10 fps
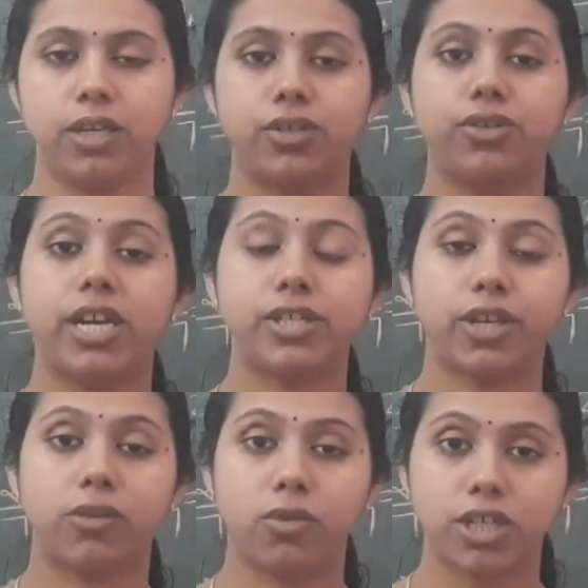Today's
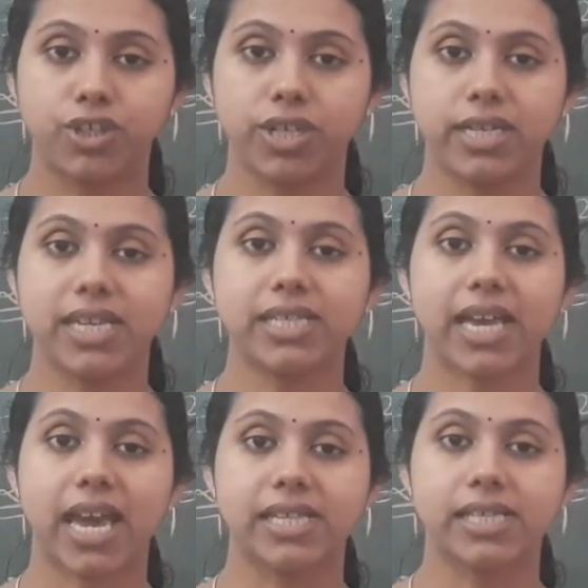your worksheet is
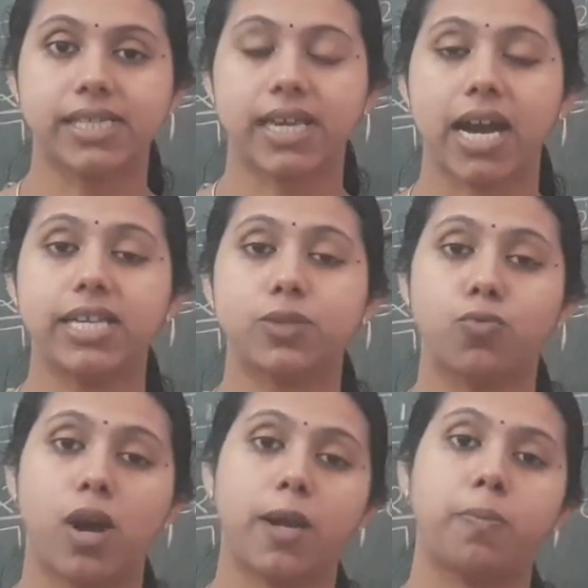exercise
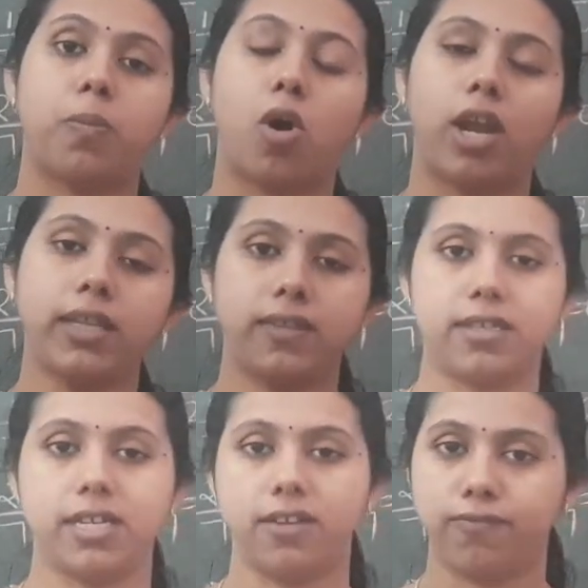
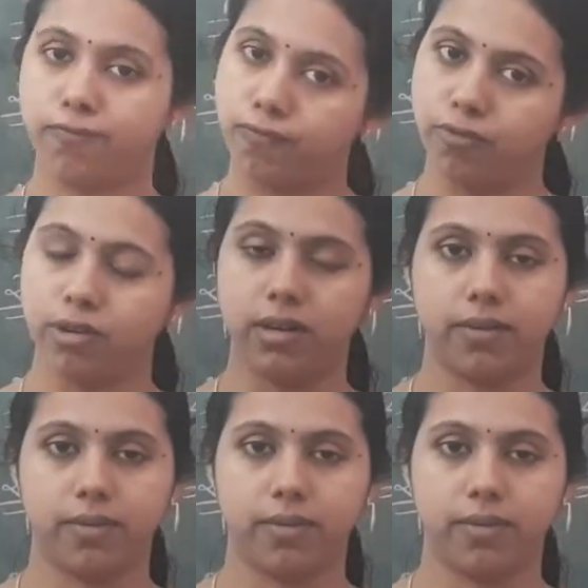1.3 full.